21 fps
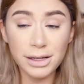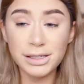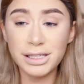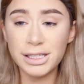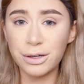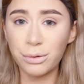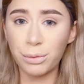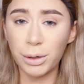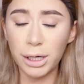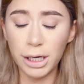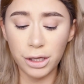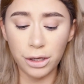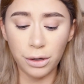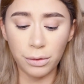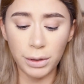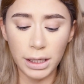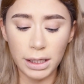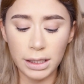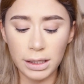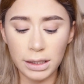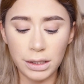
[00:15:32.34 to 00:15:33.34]
also want to
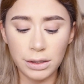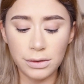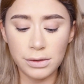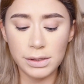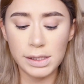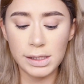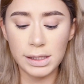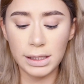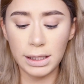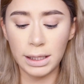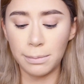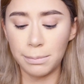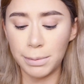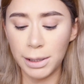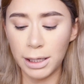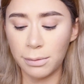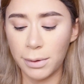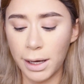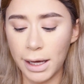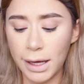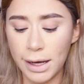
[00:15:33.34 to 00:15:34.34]
go in and use the
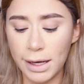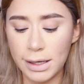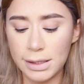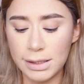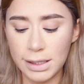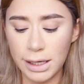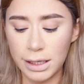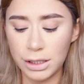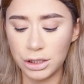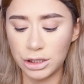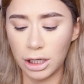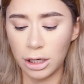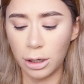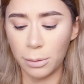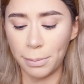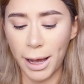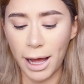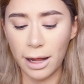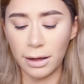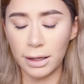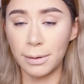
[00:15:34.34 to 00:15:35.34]
BYS
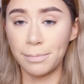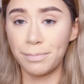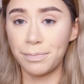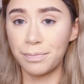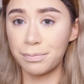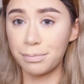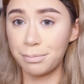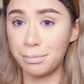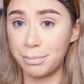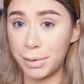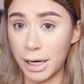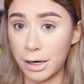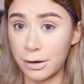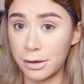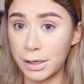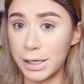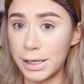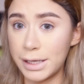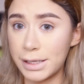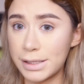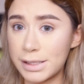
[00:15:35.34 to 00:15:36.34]
eyeshadow palette
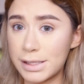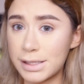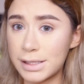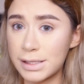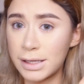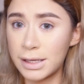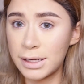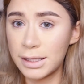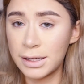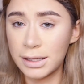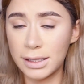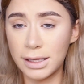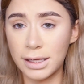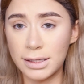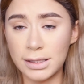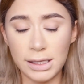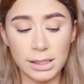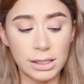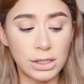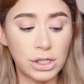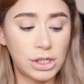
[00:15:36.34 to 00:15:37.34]
Berries,
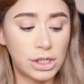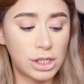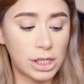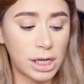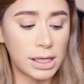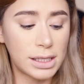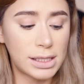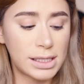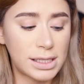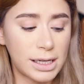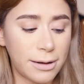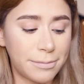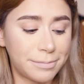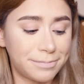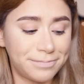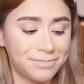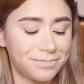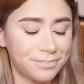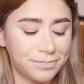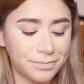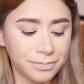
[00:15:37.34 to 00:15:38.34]
because it's just
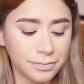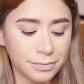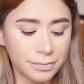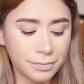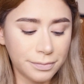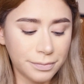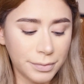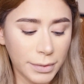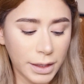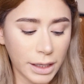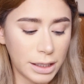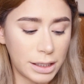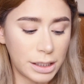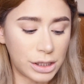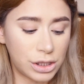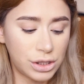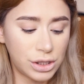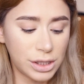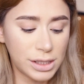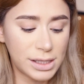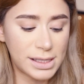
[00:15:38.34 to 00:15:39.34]

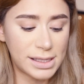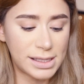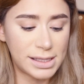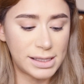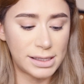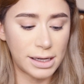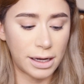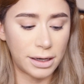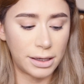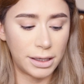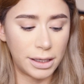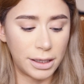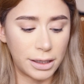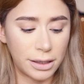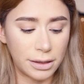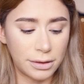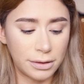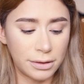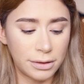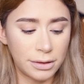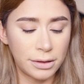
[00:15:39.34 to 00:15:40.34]

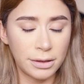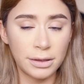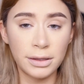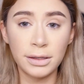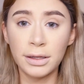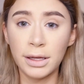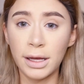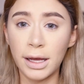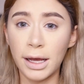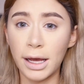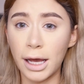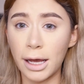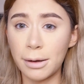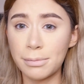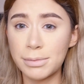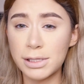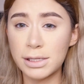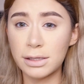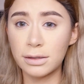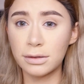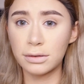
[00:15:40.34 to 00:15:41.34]
stunning.
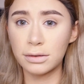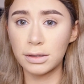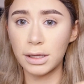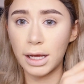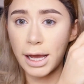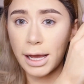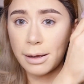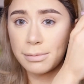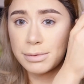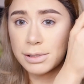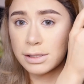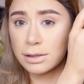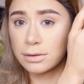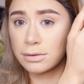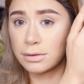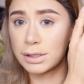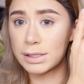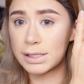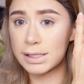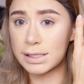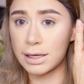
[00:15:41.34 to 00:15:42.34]

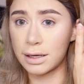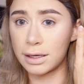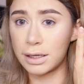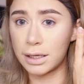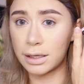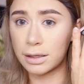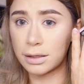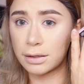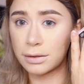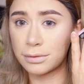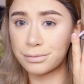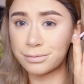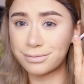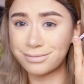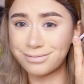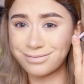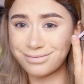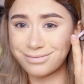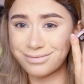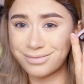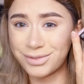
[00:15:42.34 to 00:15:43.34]
Absolutely stunning.
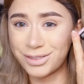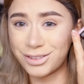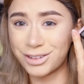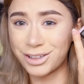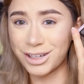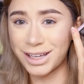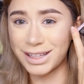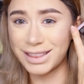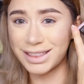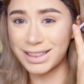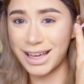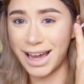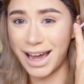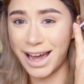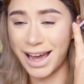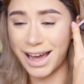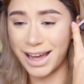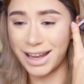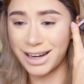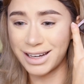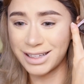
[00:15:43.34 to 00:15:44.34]
Look at
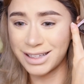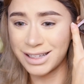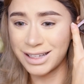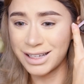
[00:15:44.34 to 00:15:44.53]
that.